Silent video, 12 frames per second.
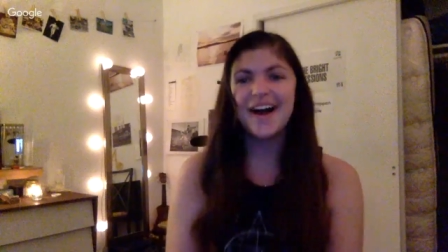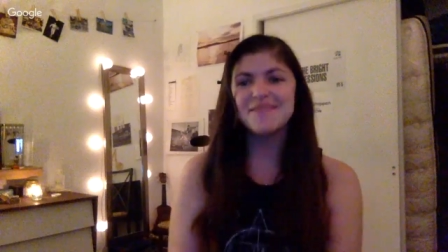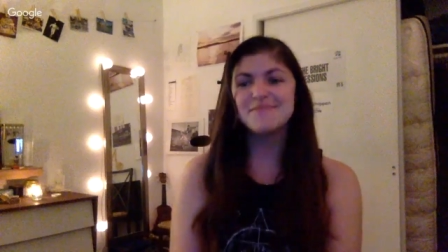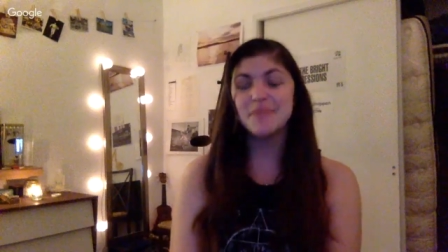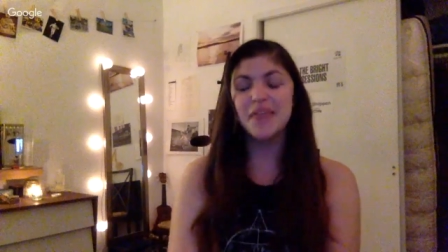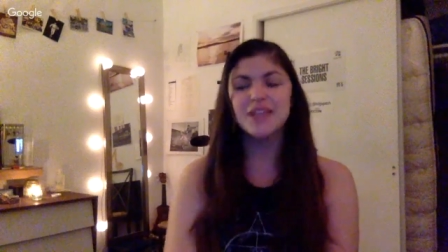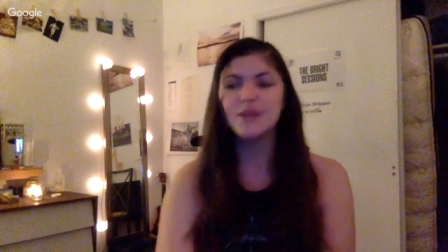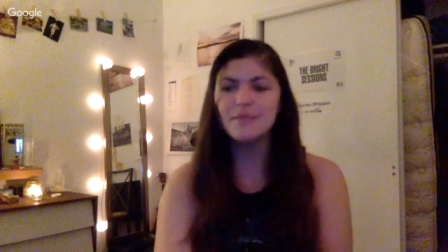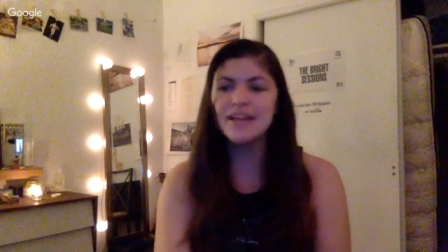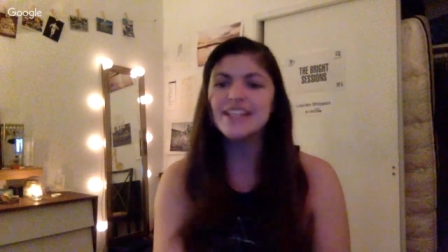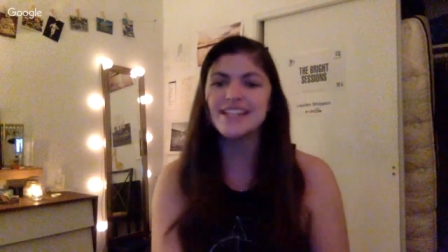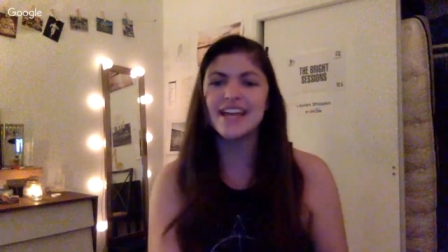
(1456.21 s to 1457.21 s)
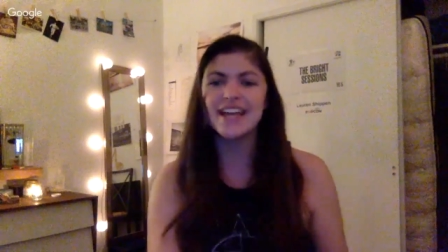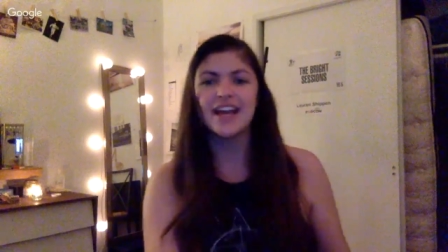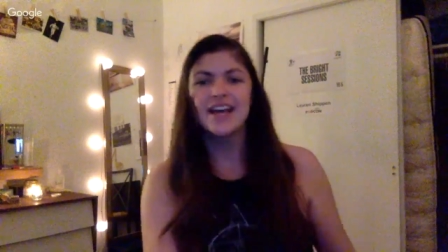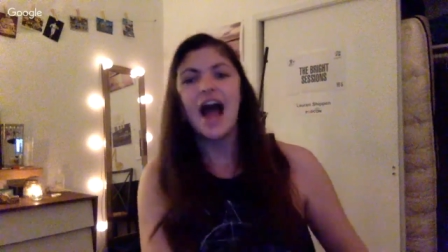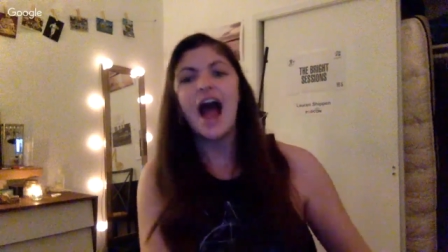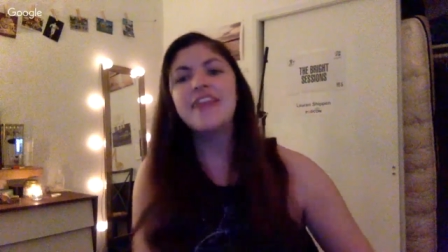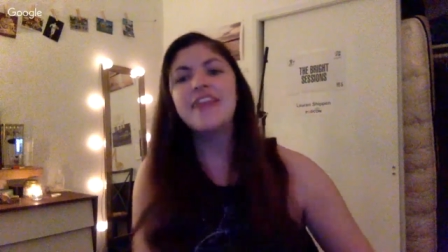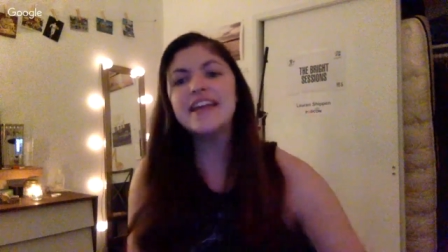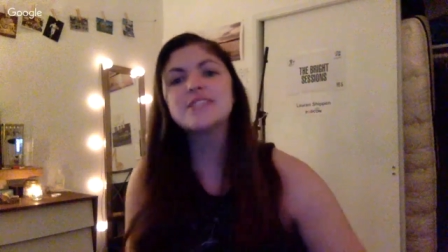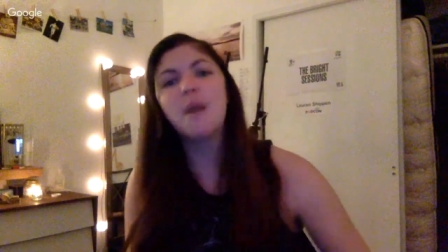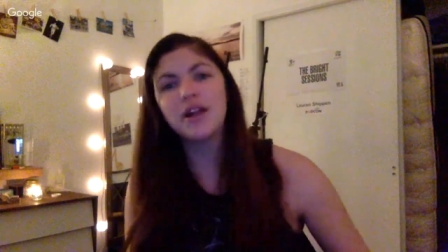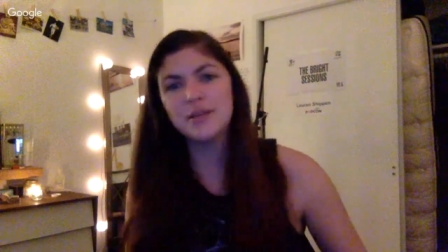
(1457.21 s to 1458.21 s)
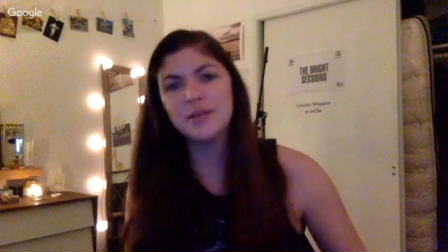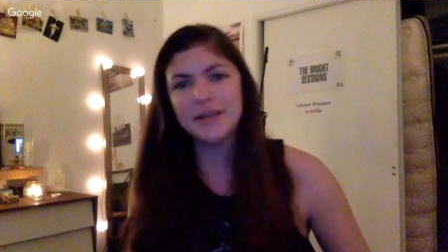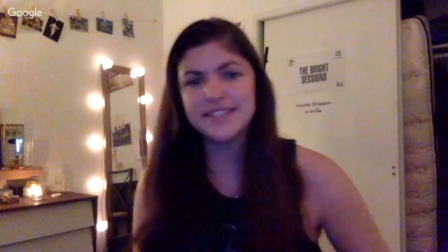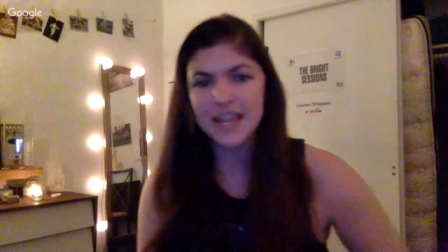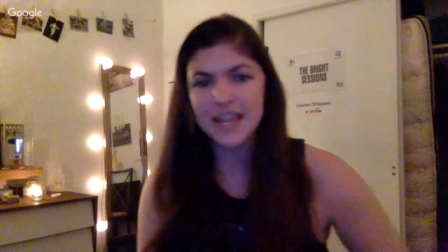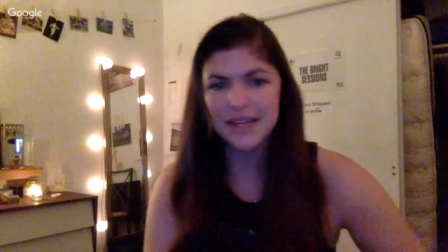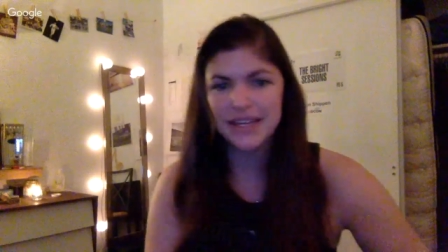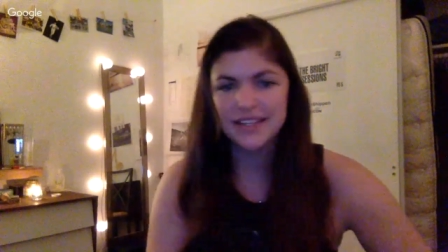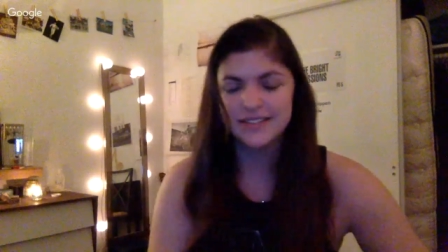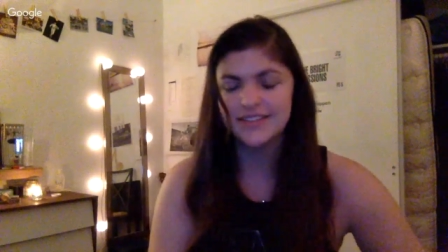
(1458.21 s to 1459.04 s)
But that's what I mean. It's like, I think it's partly because